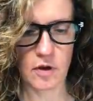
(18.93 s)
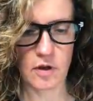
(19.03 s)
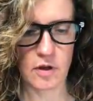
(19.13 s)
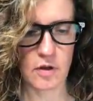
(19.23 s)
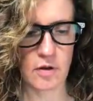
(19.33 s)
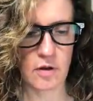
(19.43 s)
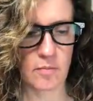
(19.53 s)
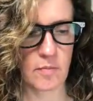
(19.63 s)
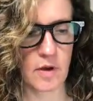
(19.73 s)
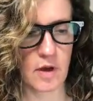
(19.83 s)

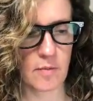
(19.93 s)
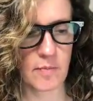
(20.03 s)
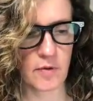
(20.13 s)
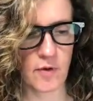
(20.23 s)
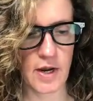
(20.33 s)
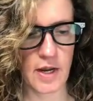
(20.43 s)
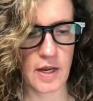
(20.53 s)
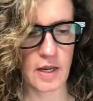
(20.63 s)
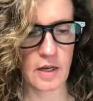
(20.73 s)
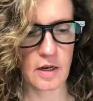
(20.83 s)
On my right
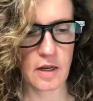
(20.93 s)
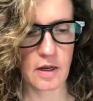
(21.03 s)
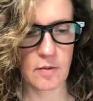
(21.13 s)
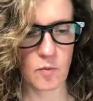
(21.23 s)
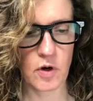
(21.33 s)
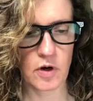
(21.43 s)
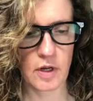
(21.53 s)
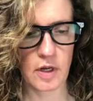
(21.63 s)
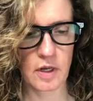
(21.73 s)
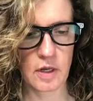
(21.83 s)
hand, I am
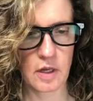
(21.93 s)
wearing